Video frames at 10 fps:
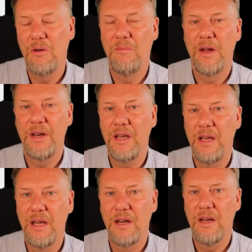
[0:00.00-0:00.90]
of money
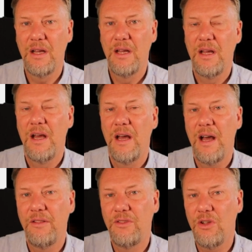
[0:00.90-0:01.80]
in.
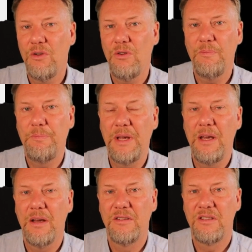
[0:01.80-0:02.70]
And don't
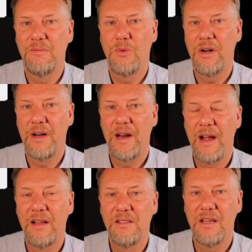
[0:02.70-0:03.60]
be a smart
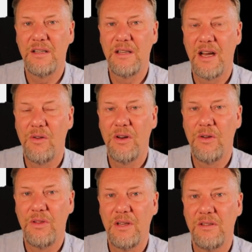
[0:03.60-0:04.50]
ass and
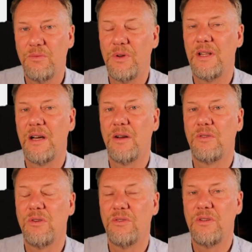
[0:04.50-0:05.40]
download this
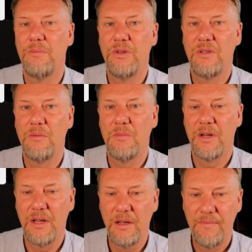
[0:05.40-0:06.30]
without contributing
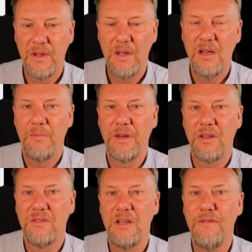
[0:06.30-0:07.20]
money.
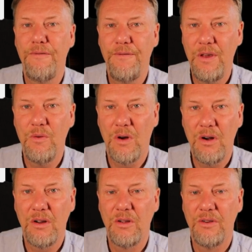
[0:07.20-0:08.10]
Because if you
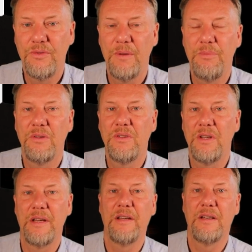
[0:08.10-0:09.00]
are
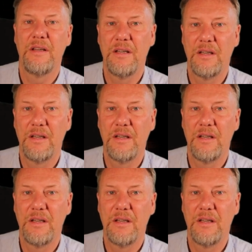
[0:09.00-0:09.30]
contributing,